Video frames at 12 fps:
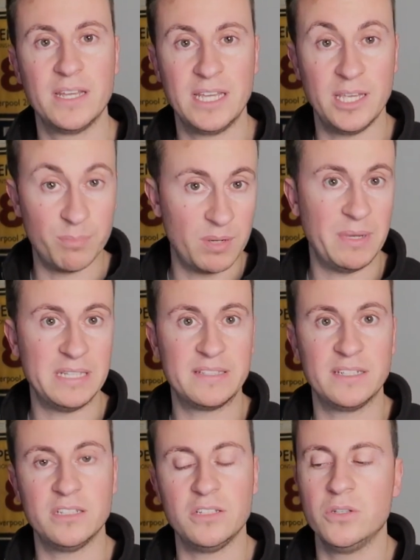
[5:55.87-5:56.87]

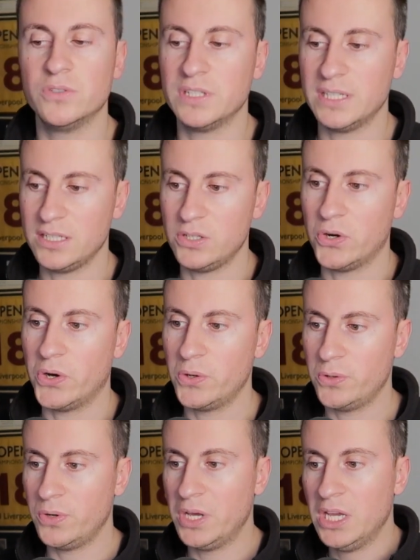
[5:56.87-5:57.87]
implementing and using in your
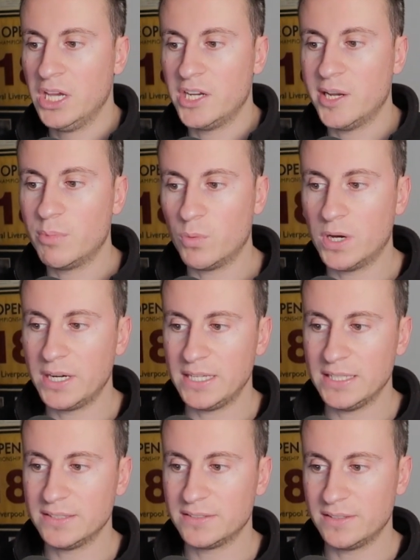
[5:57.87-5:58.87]
own. Number one
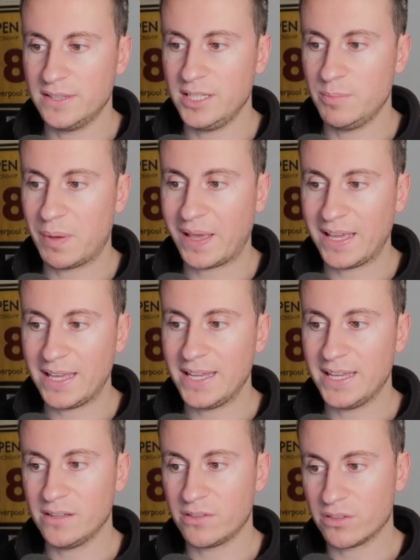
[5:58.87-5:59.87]
is the pay
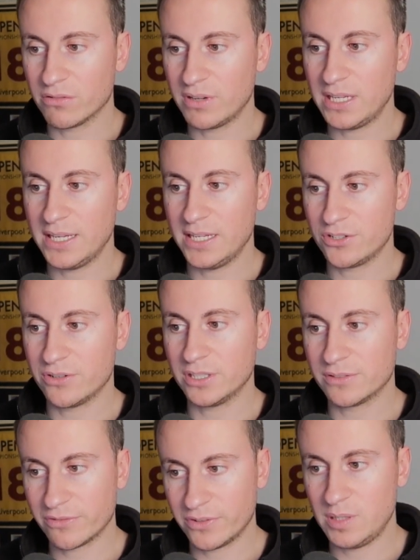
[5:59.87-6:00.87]
in 3
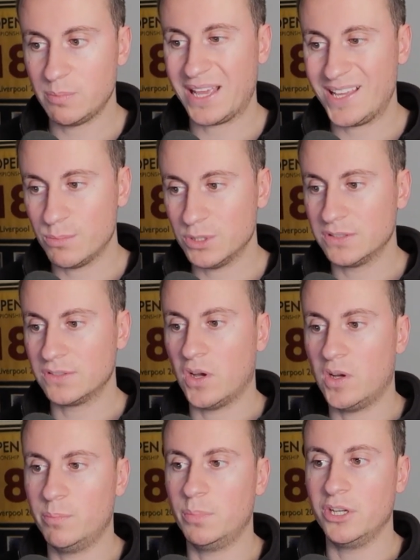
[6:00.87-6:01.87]
interest-free payments
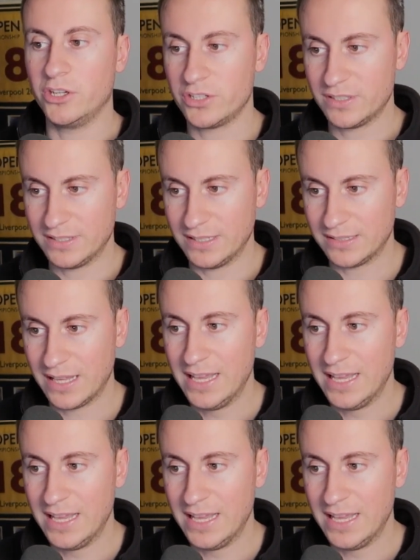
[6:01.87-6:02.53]
on purchases.